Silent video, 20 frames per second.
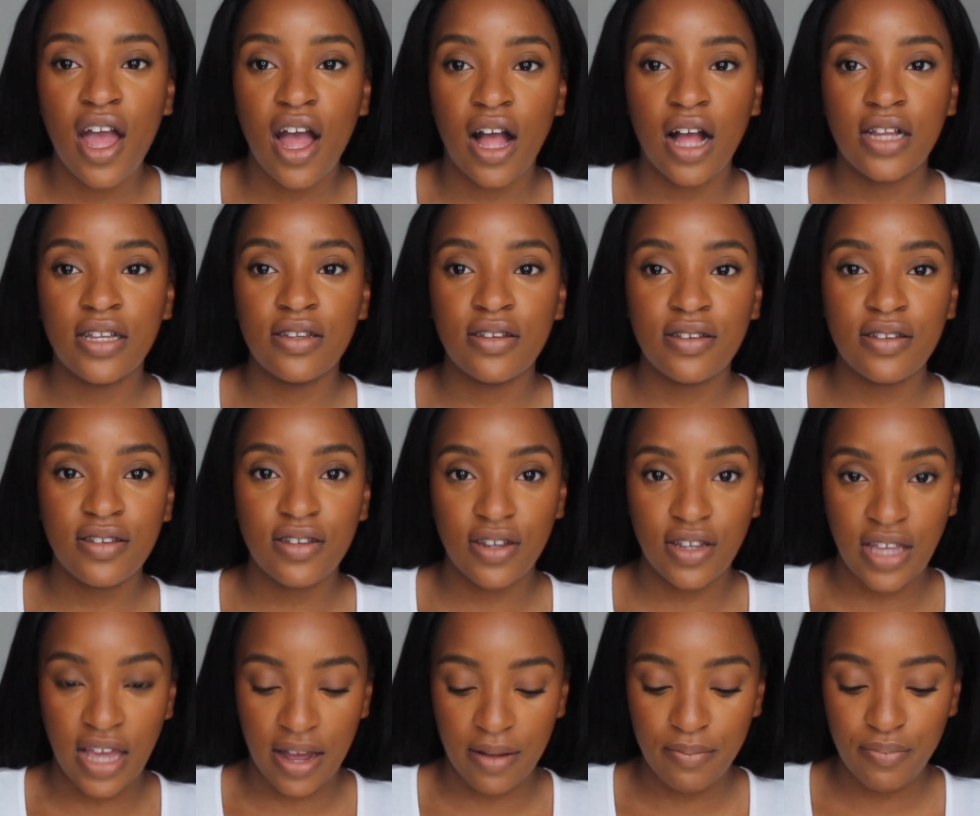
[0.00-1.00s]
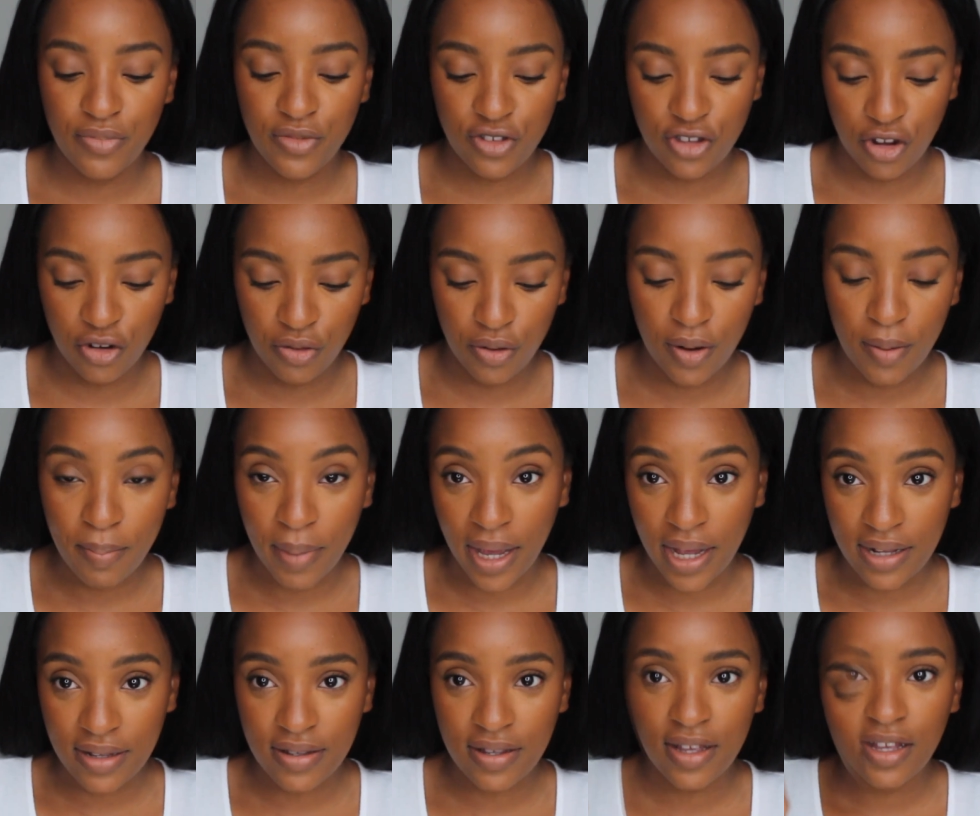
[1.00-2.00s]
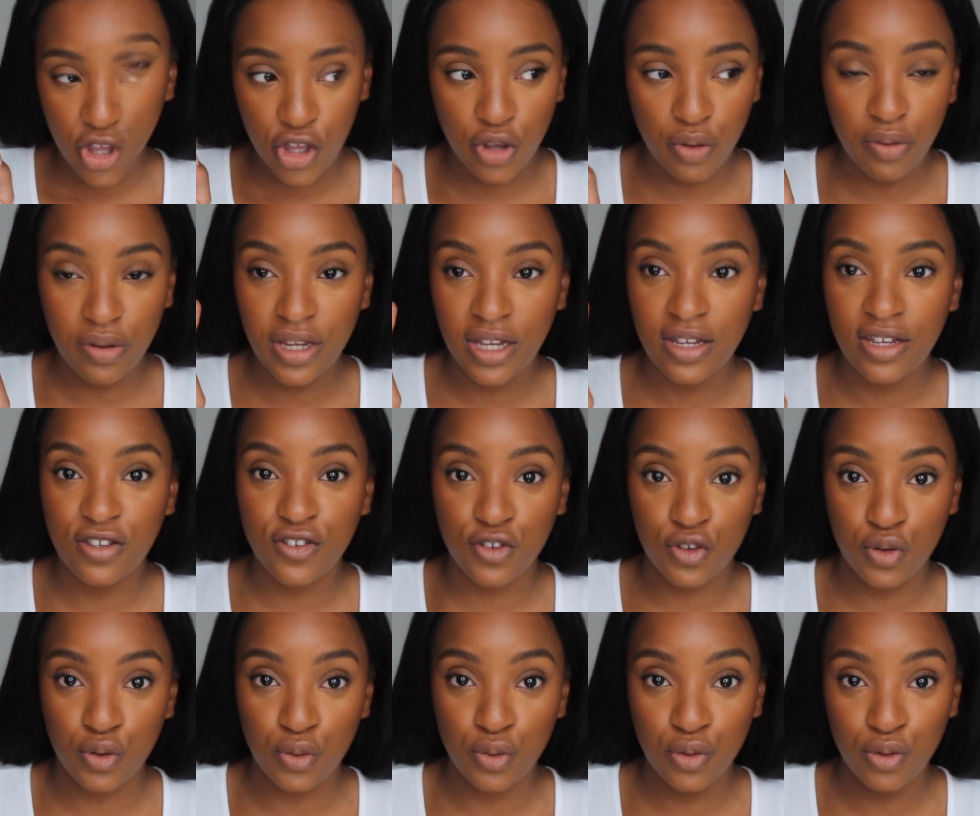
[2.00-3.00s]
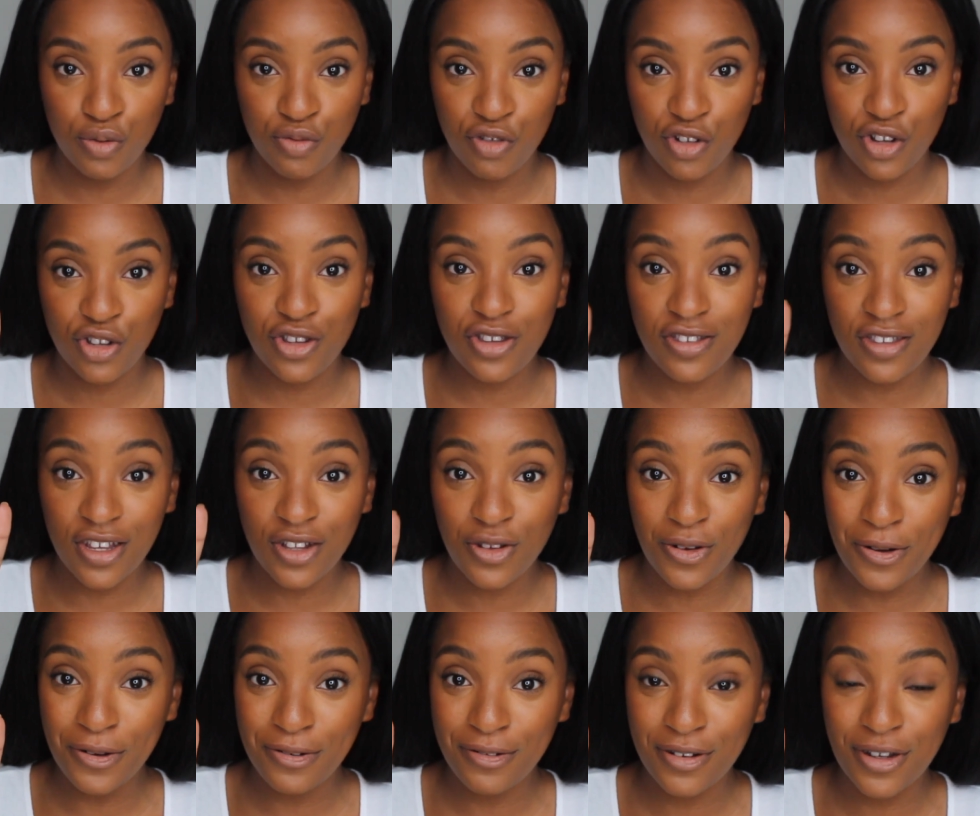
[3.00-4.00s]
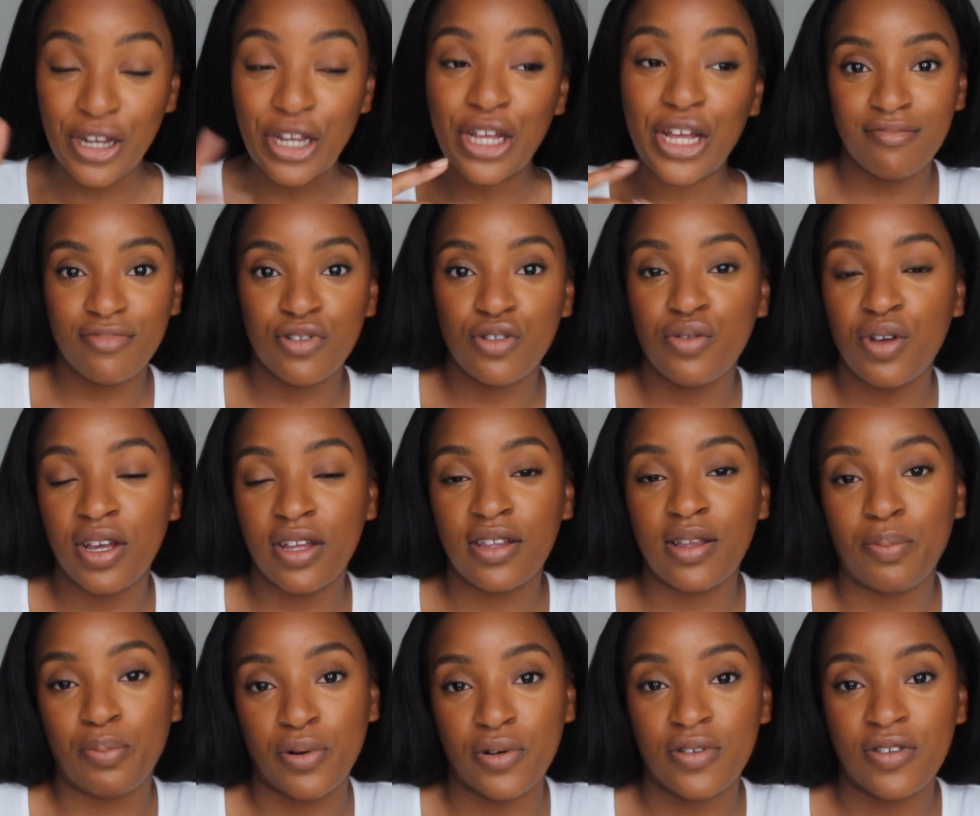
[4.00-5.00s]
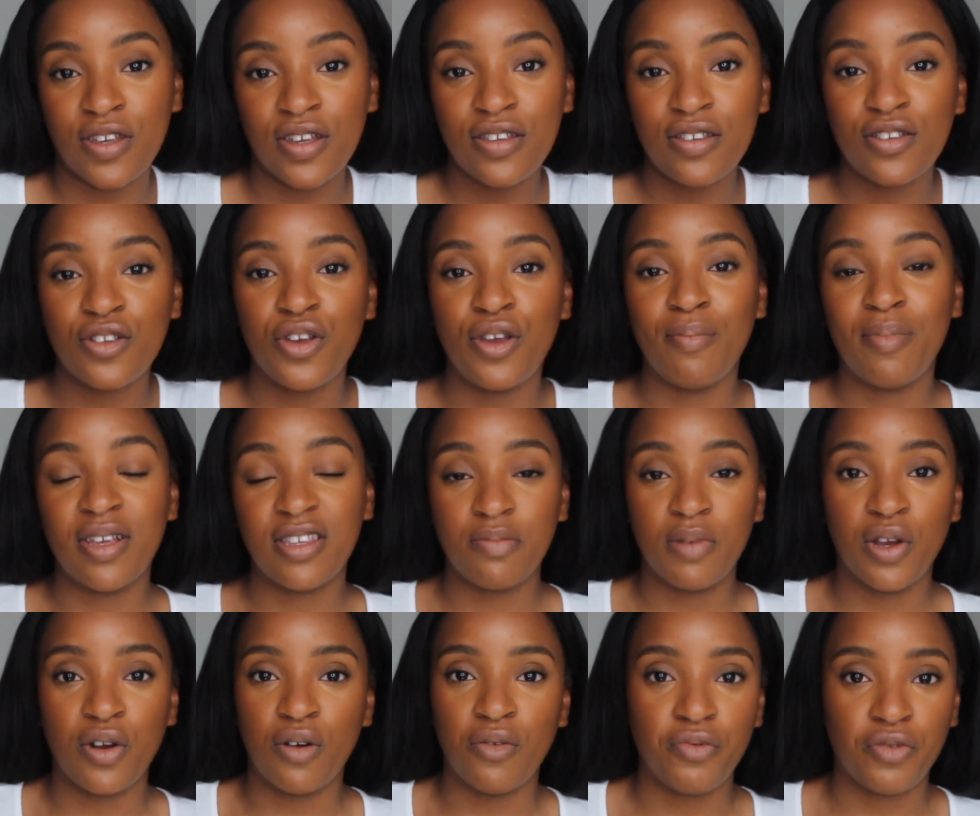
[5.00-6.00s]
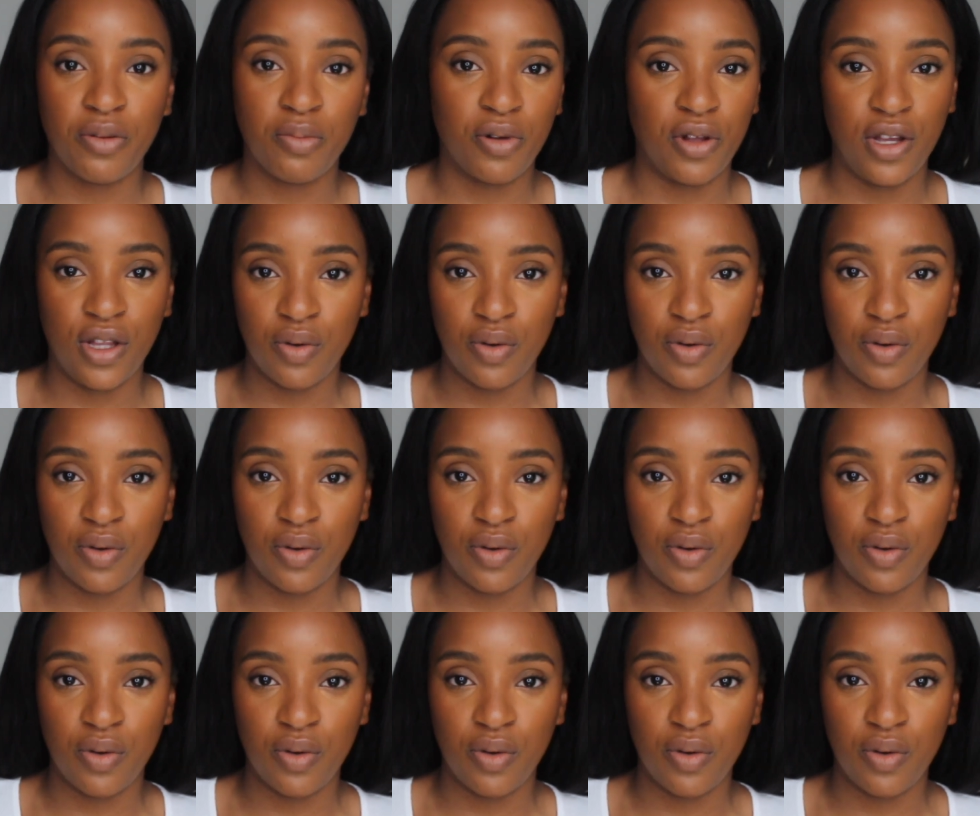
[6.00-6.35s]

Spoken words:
And yeah, so bed. You will need a stool to sit on during the process, so you must be comfortable.